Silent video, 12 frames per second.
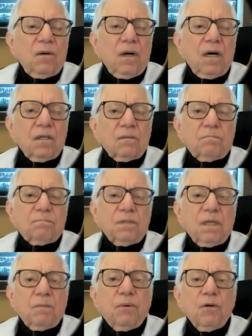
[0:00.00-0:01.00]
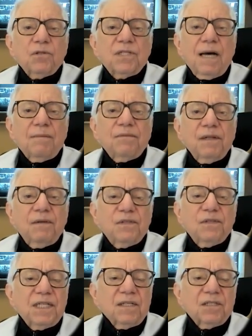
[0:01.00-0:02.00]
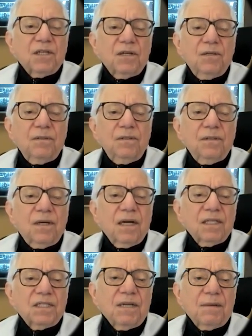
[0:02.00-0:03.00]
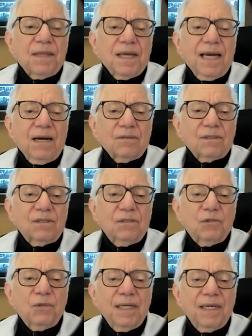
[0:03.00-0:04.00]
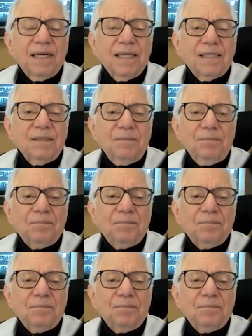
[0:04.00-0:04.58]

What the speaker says: A post-op lymphocyte. So you cut something out, you treated it.